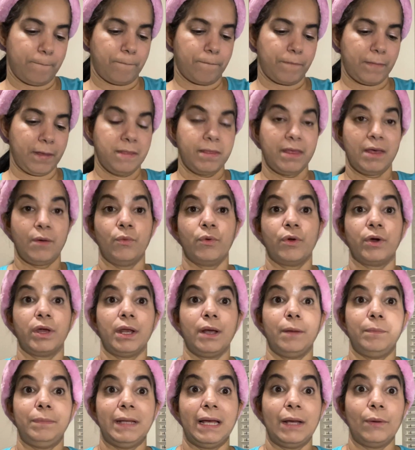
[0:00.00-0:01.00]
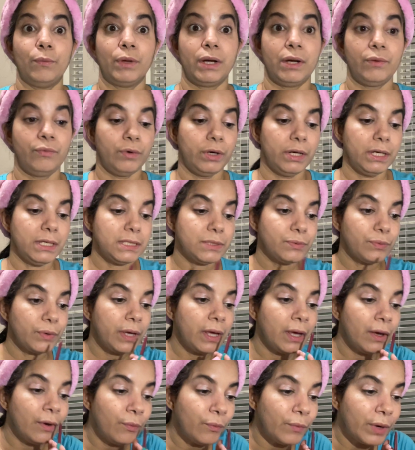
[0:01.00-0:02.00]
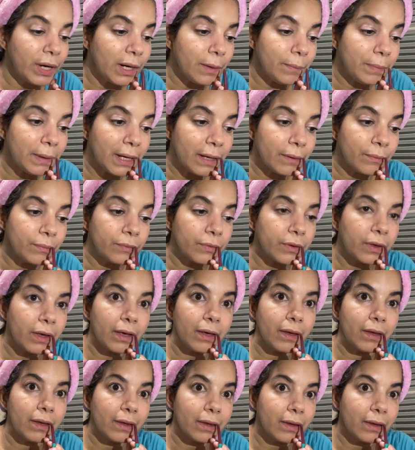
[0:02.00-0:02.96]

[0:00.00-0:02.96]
And then we're gonna apply whatever it is we wanna apply, okay?